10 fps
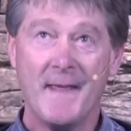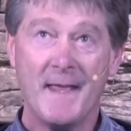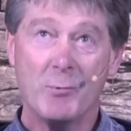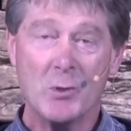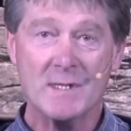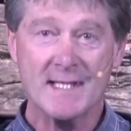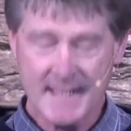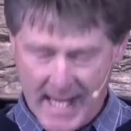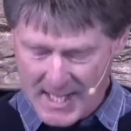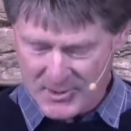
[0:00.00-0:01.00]
that we will
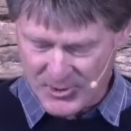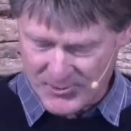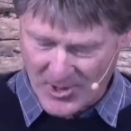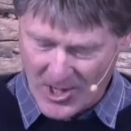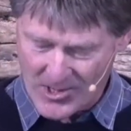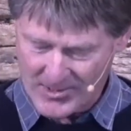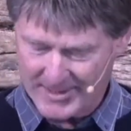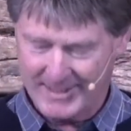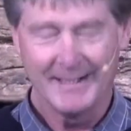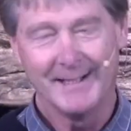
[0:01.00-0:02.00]
stand strong